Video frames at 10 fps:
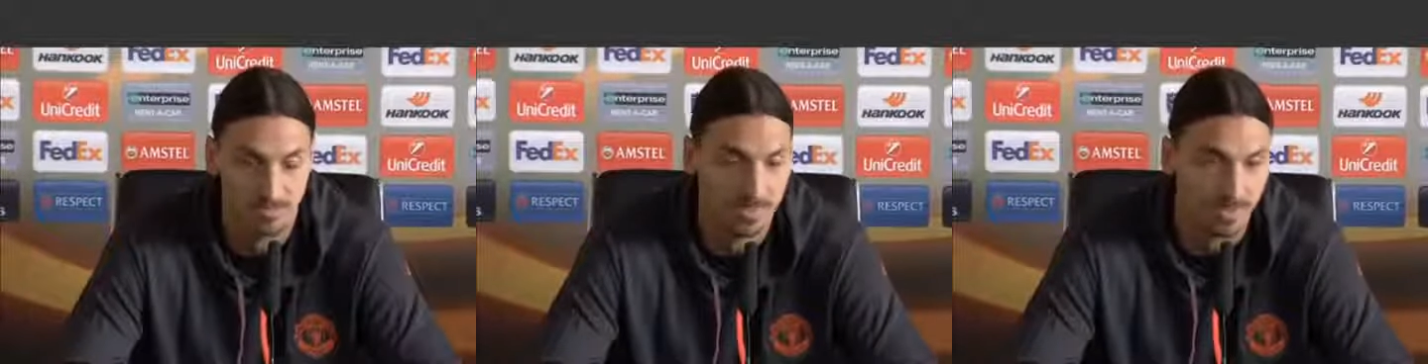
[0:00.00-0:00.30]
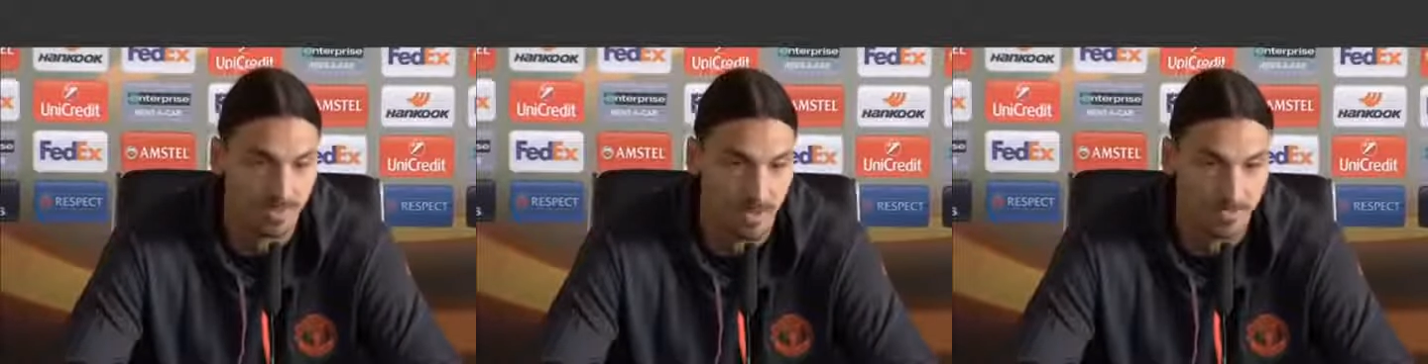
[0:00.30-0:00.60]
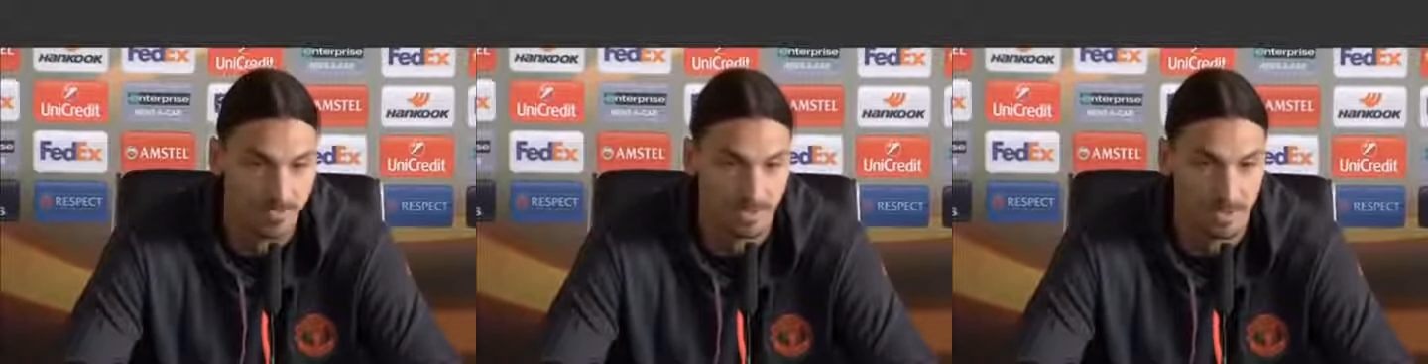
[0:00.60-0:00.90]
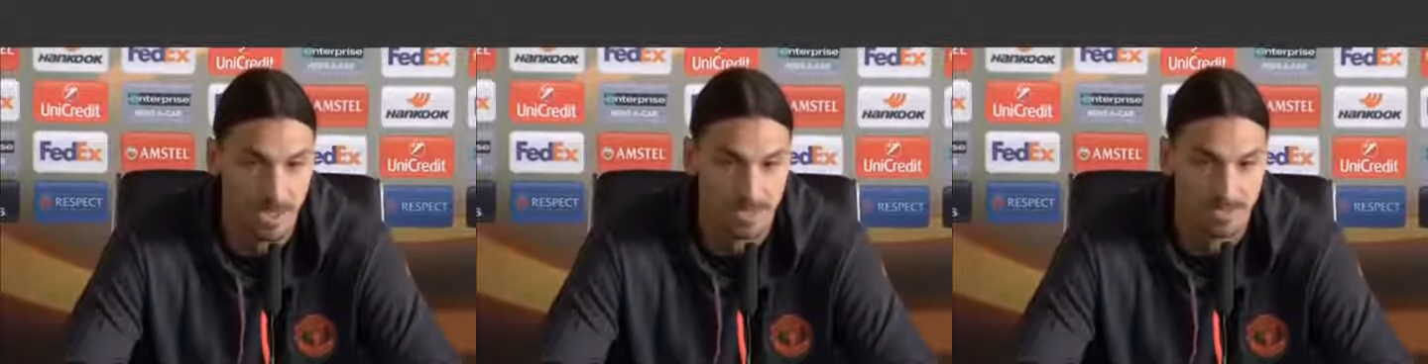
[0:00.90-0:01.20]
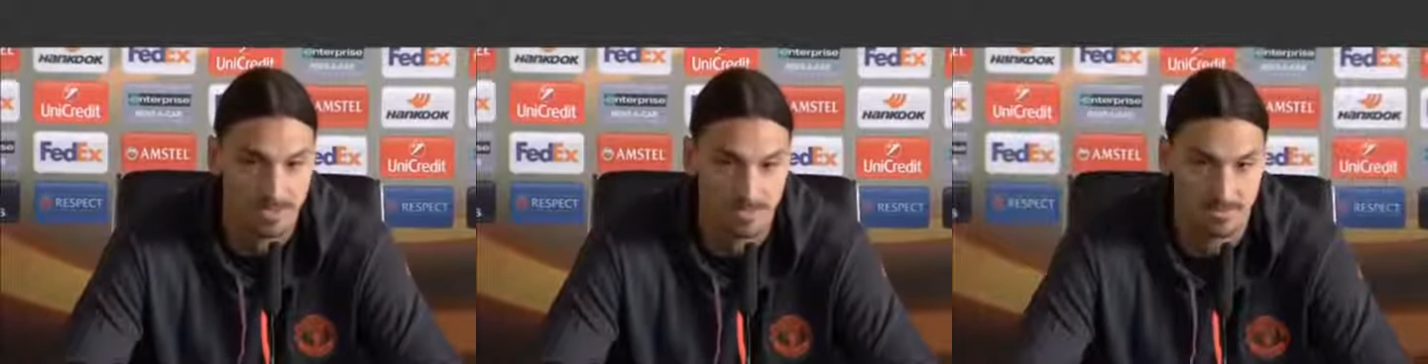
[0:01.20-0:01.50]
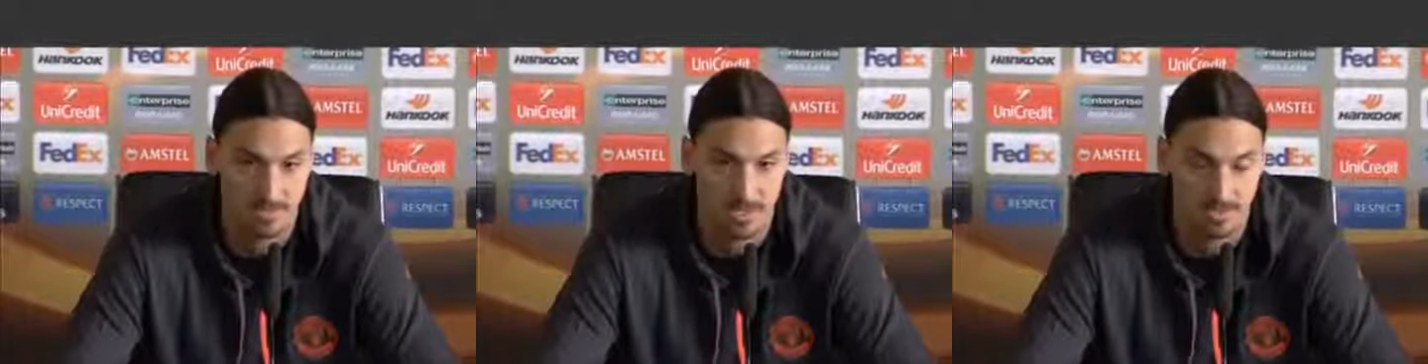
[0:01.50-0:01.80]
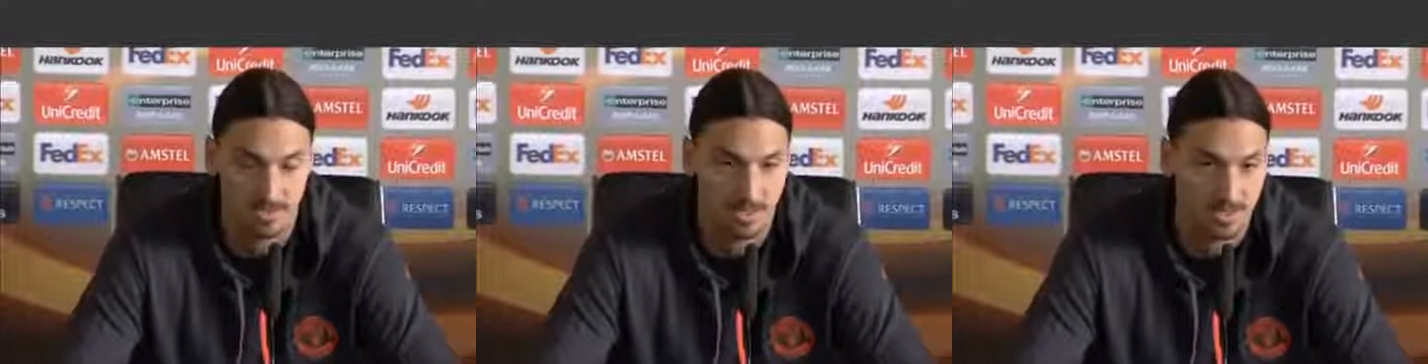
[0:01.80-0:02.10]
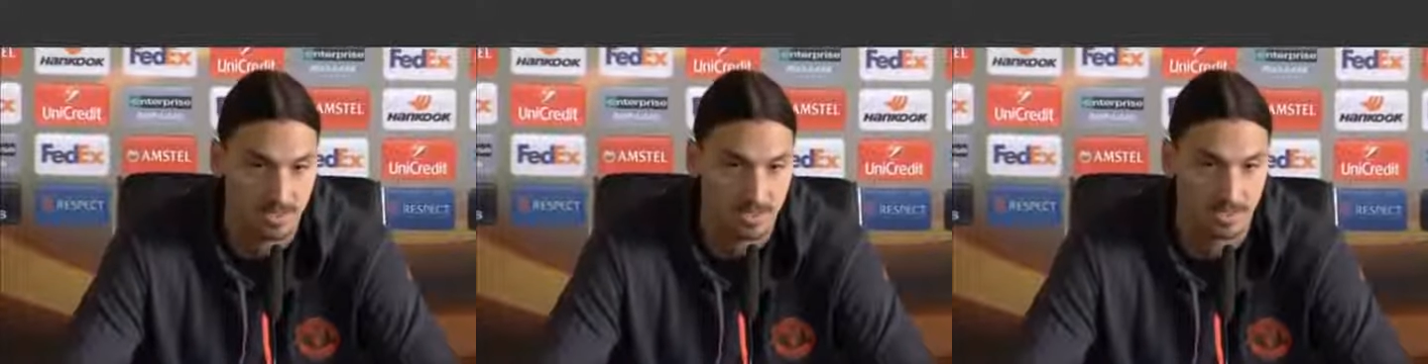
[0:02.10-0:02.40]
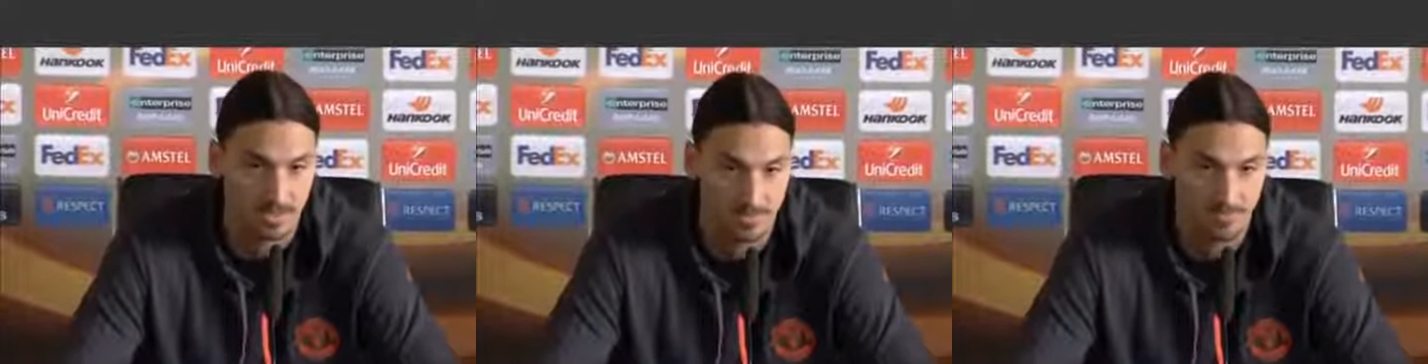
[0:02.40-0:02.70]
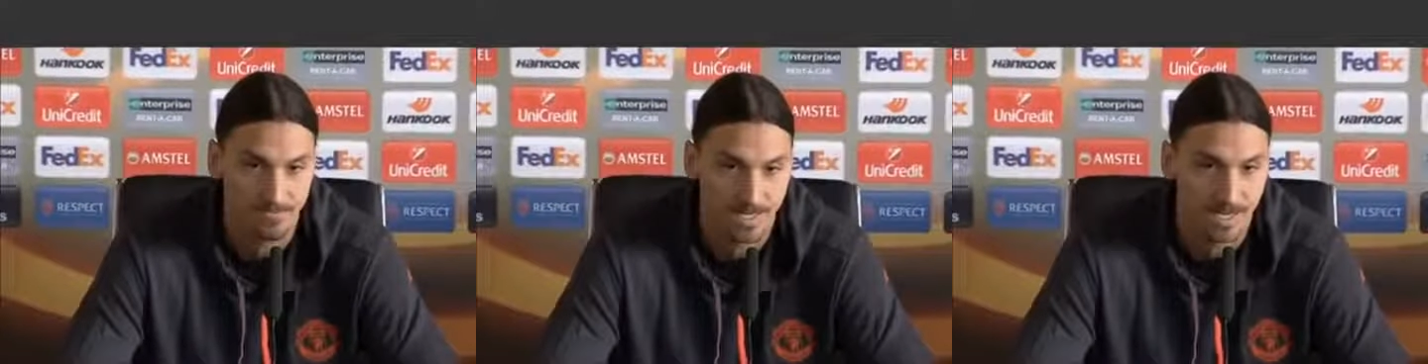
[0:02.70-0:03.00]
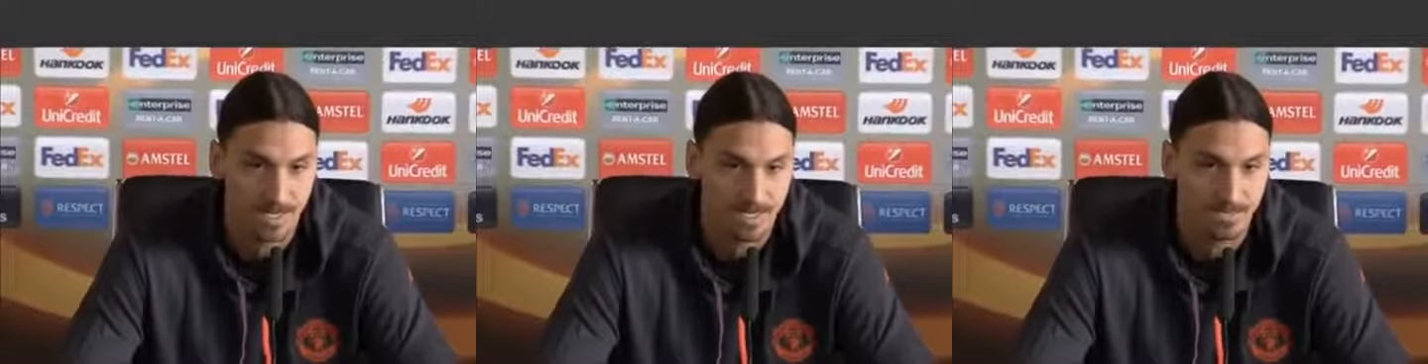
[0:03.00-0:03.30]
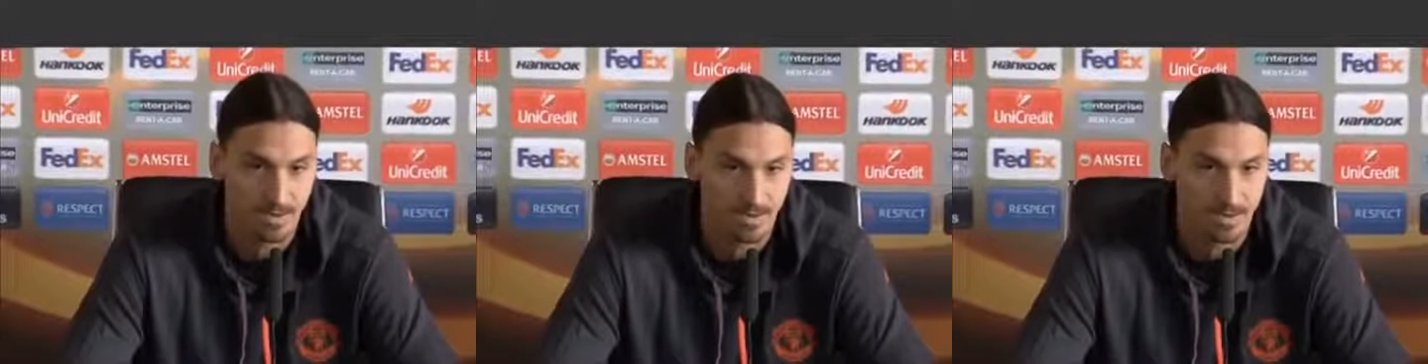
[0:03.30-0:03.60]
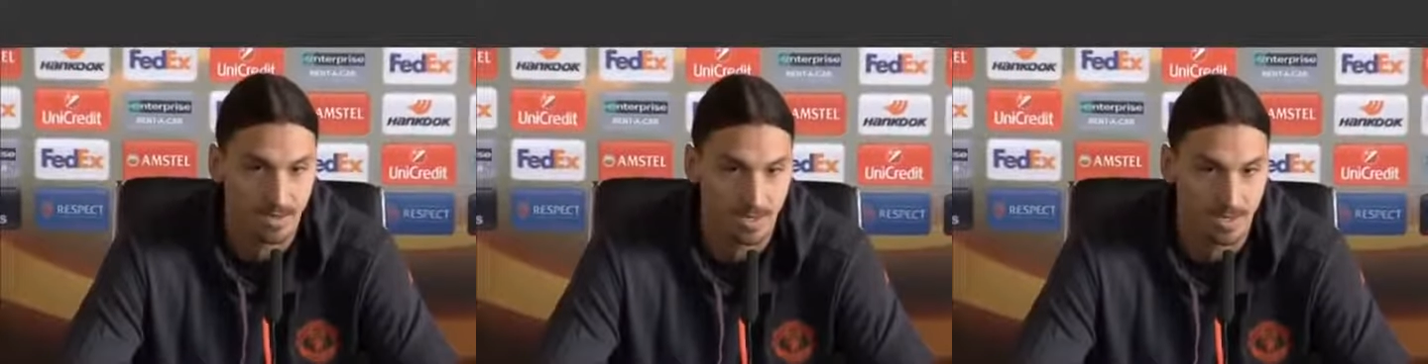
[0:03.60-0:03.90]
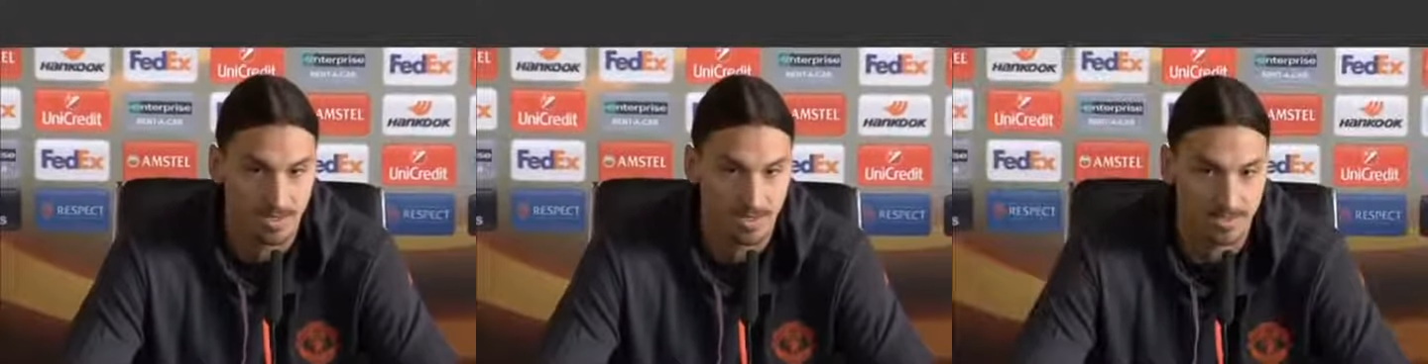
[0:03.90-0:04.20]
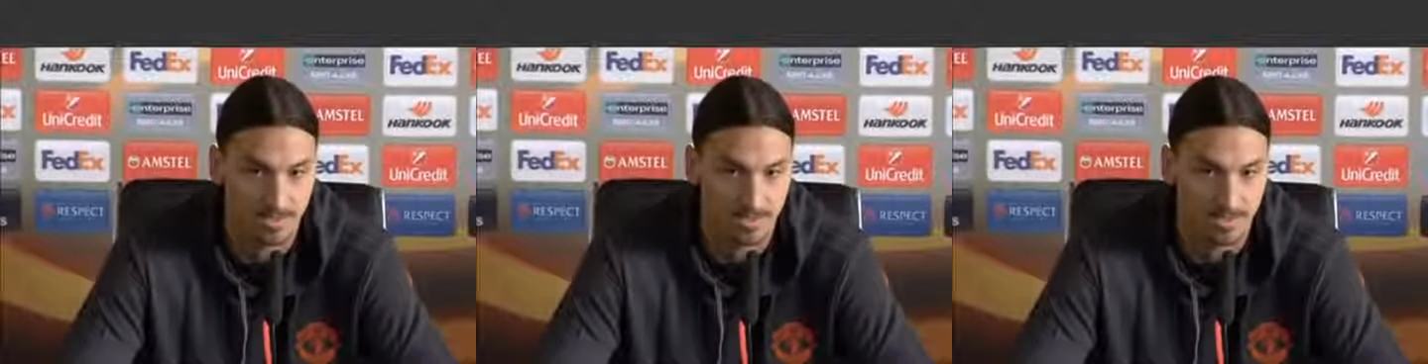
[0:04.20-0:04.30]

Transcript: but the rival Ajax, Feyenoord, I think it's more in Holland.